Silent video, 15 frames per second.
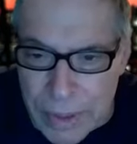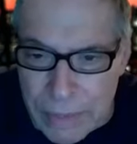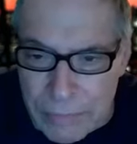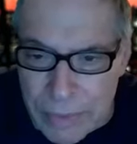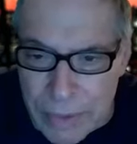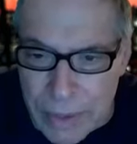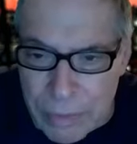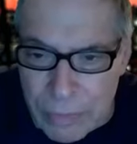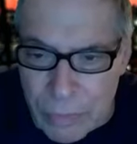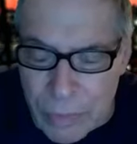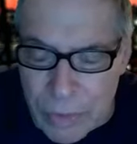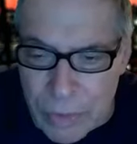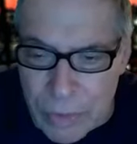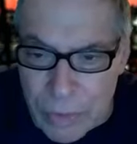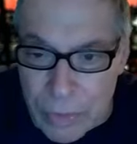never get rid
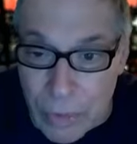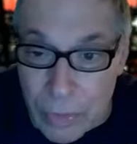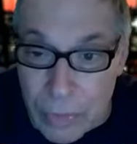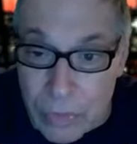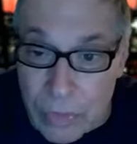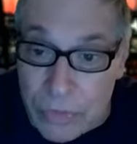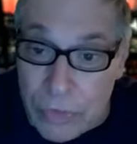of the donors,